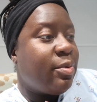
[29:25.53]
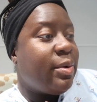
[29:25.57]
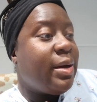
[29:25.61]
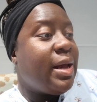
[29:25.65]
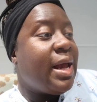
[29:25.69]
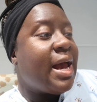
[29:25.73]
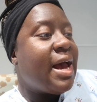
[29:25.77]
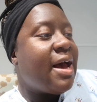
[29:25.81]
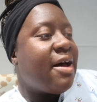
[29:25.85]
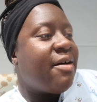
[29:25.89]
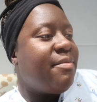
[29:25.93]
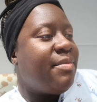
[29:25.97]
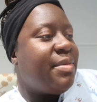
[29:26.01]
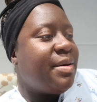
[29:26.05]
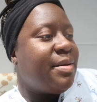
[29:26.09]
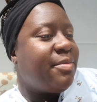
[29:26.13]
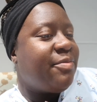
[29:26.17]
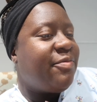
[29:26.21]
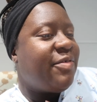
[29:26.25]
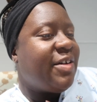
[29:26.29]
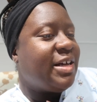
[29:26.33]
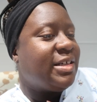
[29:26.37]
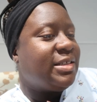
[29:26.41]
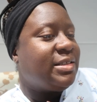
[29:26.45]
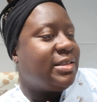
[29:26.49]
we have been
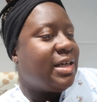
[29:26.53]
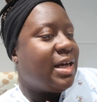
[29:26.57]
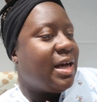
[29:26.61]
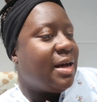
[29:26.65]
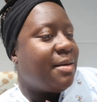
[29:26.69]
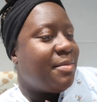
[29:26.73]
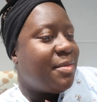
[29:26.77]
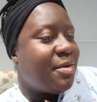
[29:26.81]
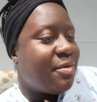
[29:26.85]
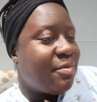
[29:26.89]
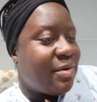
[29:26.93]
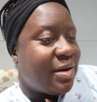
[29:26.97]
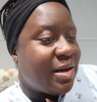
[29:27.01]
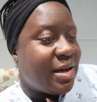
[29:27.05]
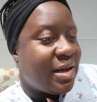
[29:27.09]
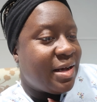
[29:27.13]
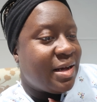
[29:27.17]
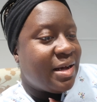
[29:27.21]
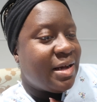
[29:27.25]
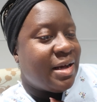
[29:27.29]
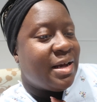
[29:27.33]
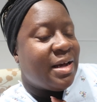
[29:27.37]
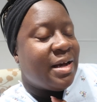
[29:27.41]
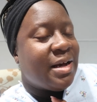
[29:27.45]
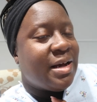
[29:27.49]
FaceTiming with
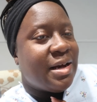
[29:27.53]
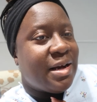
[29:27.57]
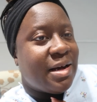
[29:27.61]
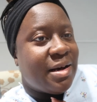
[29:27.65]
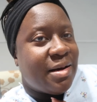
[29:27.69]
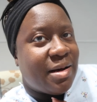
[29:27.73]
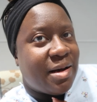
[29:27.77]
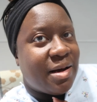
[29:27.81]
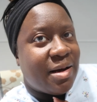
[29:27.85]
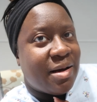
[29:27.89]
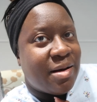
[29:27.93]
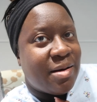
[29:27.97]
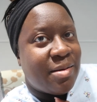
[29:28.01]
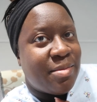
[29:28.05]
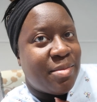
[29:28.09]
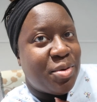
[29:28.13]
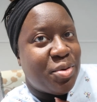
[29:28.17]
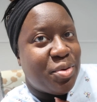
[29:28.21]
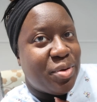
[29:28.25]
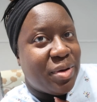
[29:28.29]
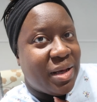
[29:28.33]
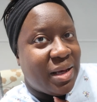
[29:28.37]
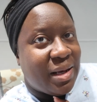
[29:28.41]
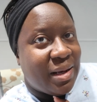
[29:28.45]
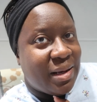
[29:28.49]

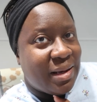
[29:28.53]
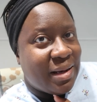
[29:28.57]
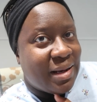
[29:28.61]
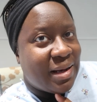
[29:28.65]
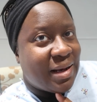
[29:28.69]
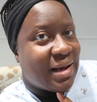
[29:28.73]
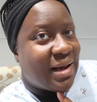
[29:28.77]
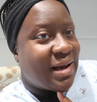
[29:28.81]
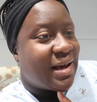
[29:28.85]
Bookie,